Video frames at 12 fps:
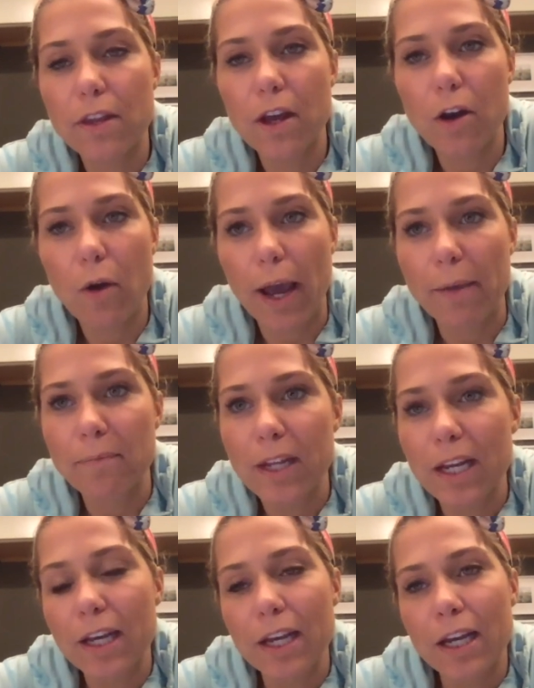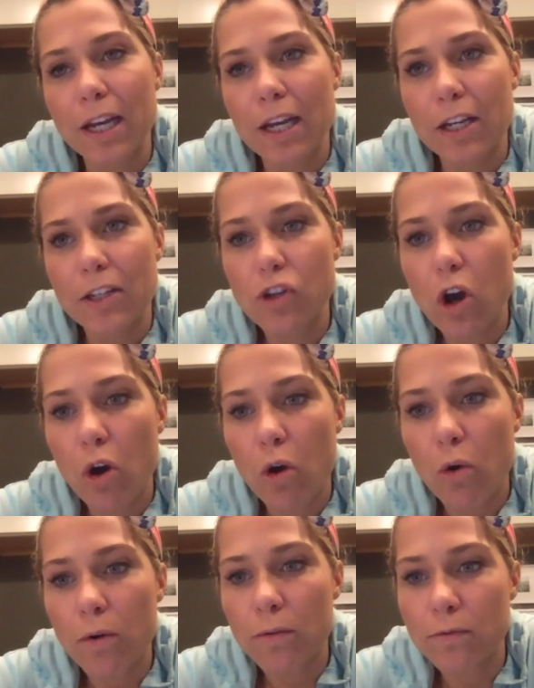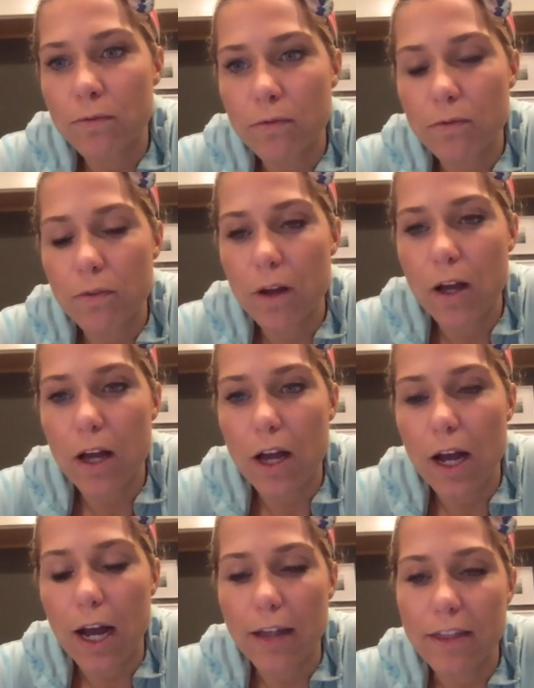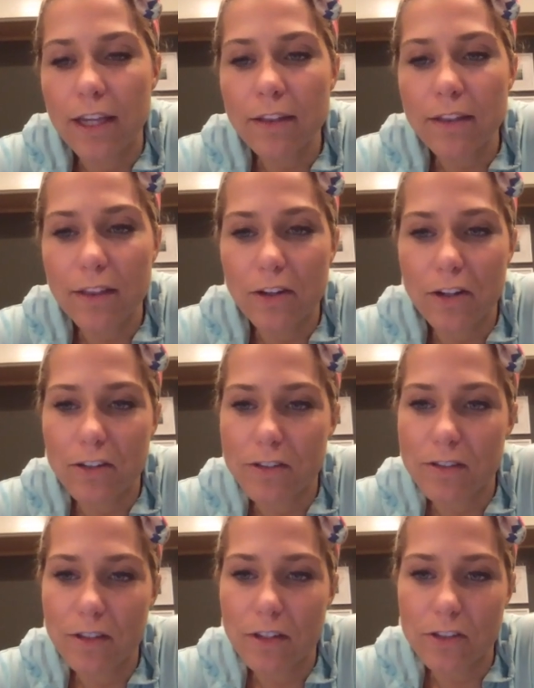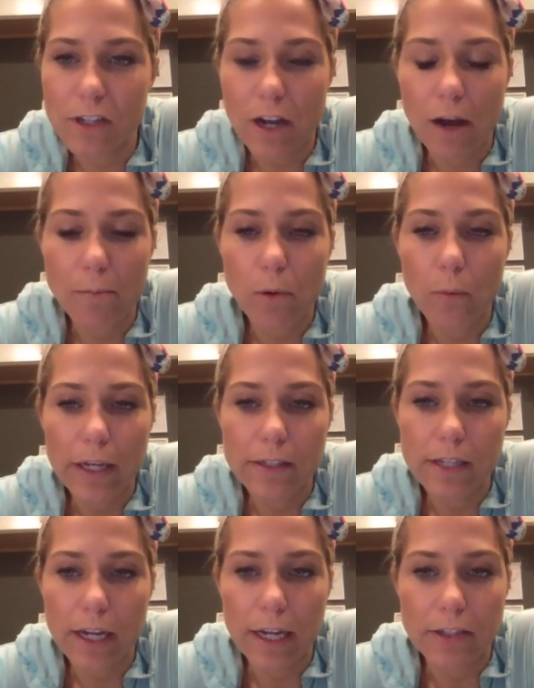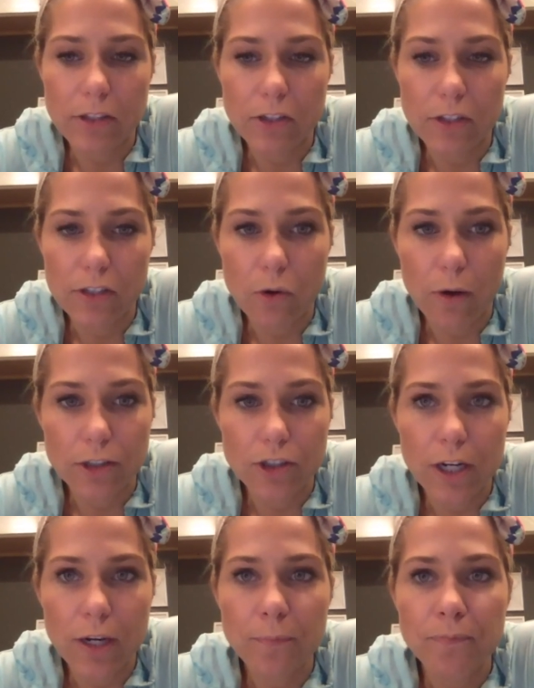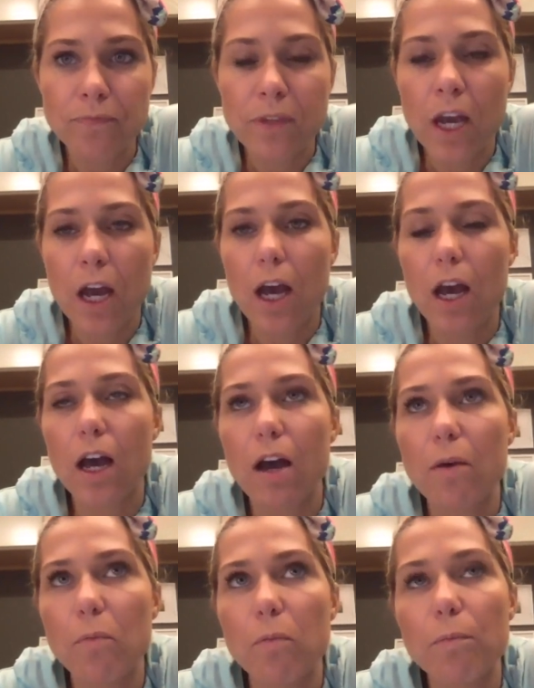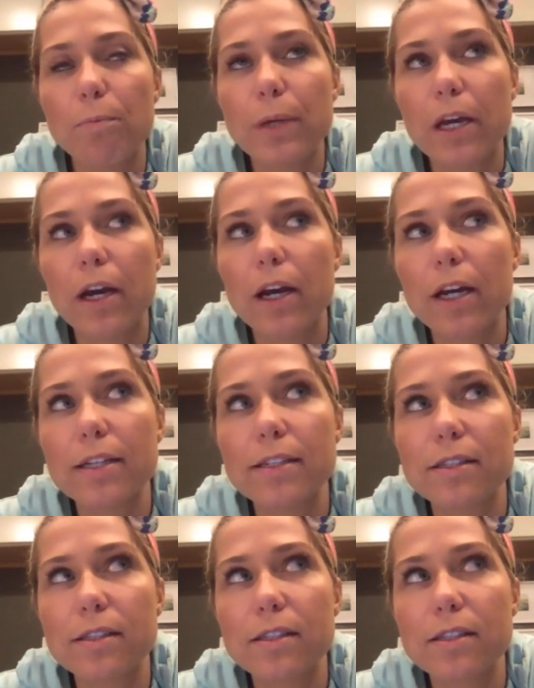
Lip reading: Okay. So I think that there's a couple ways to answer this question, because